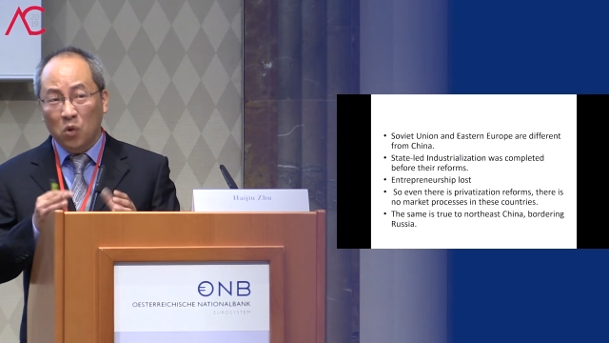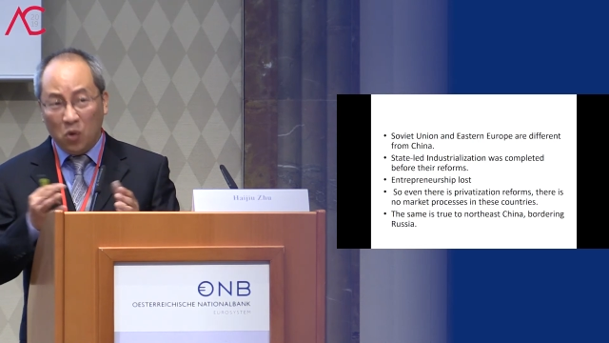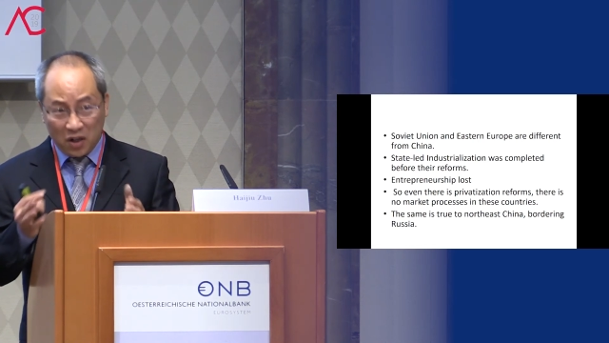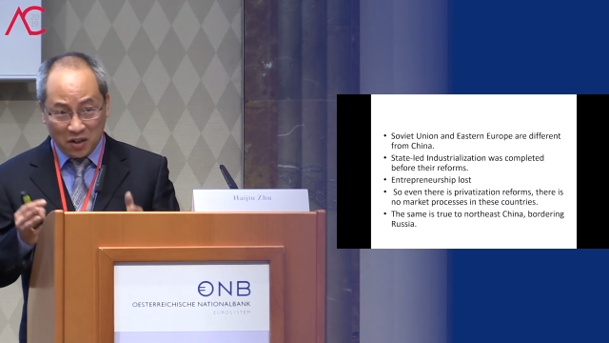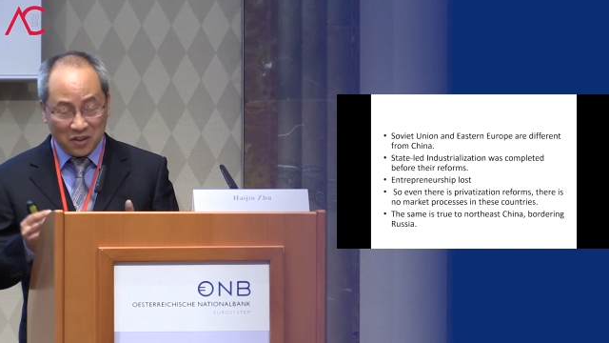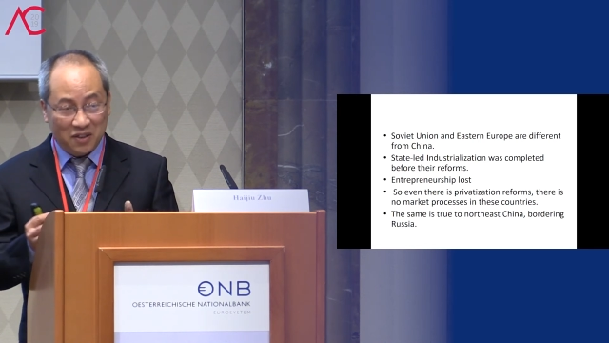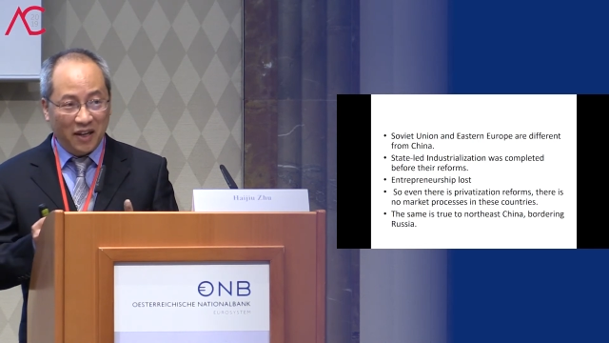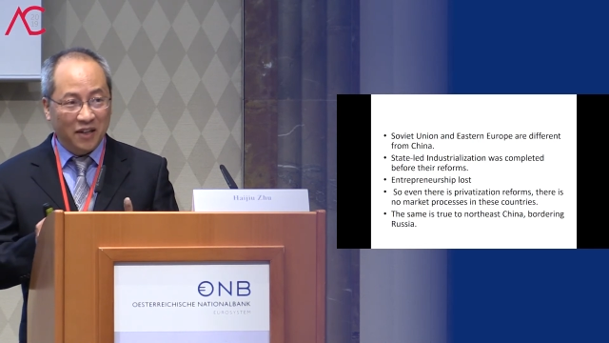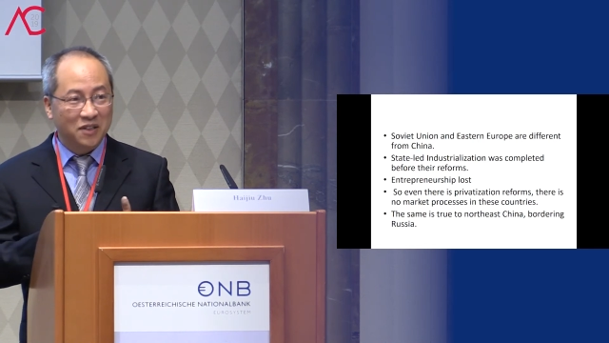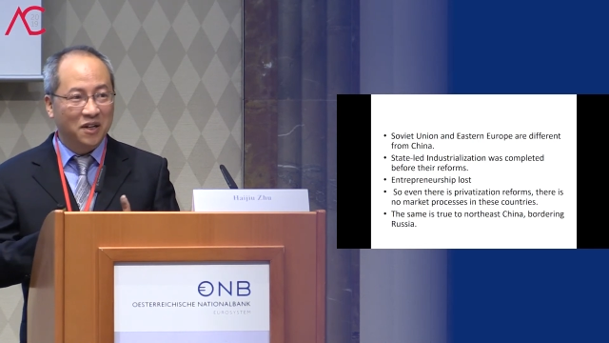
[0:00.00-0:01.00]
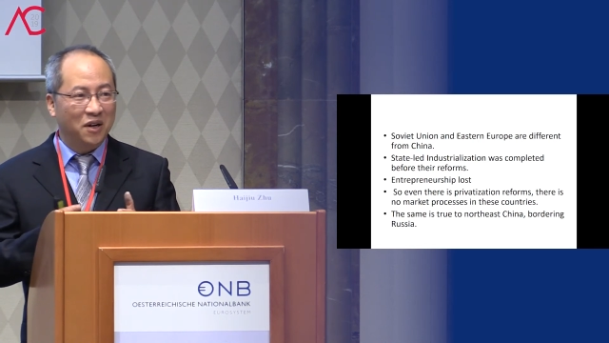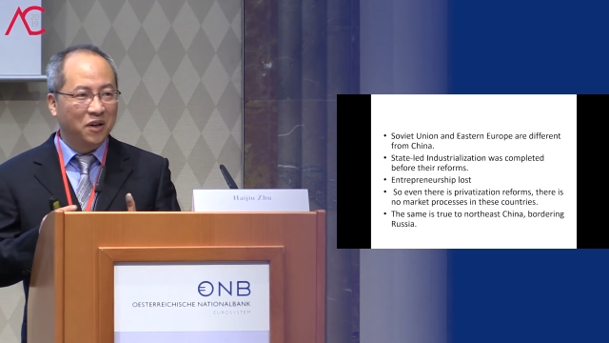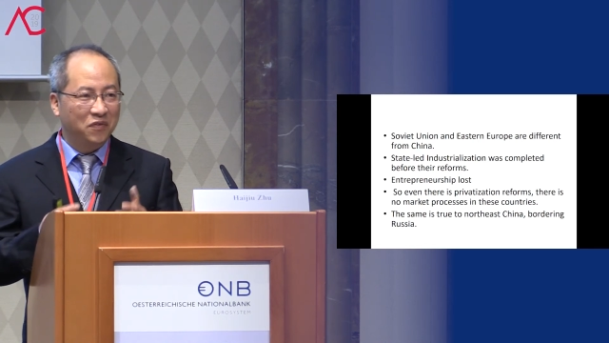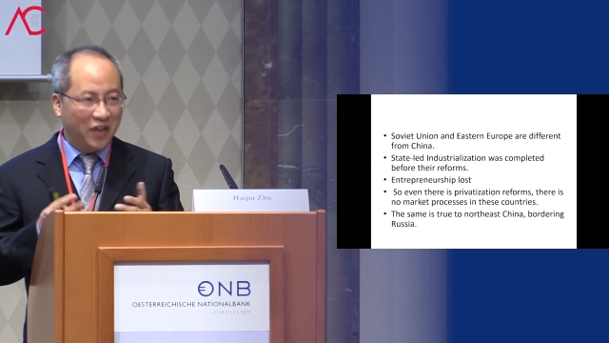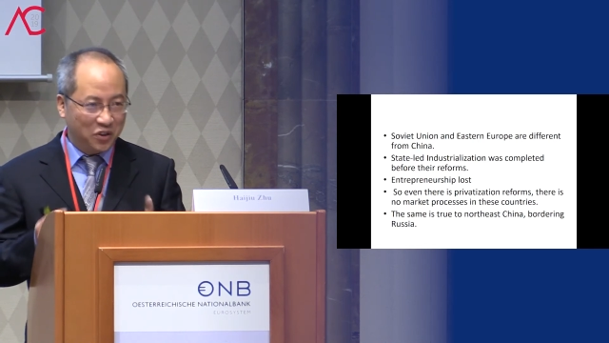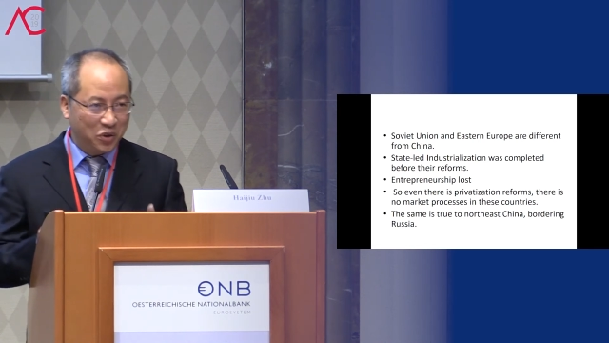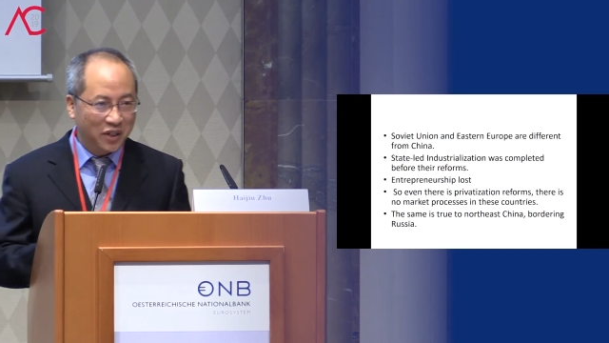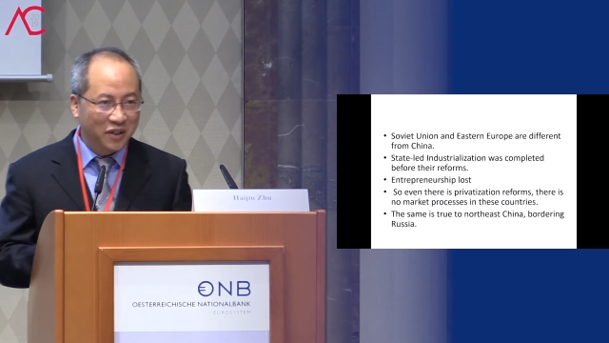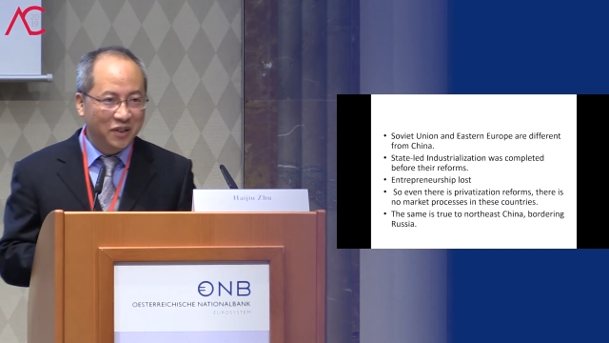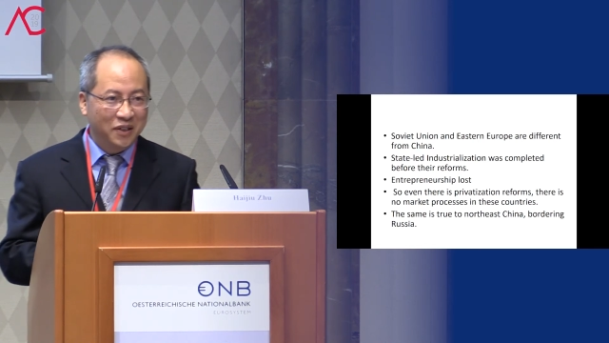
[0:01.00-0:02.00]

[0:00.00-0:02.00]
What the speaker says: workers in the factory.